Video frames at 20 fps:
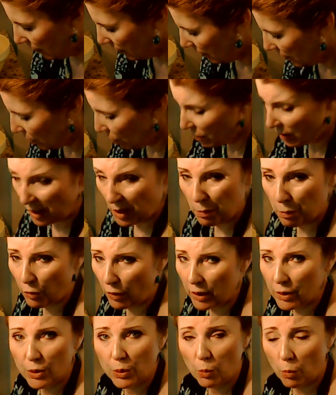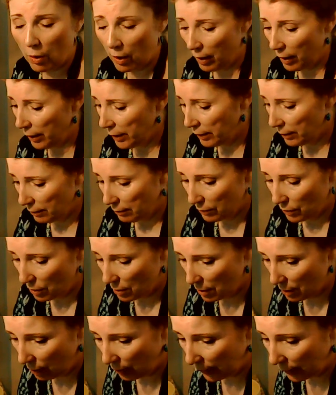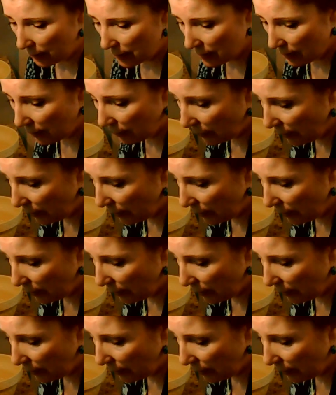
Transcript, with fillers: Use any bread you want. Just like I said,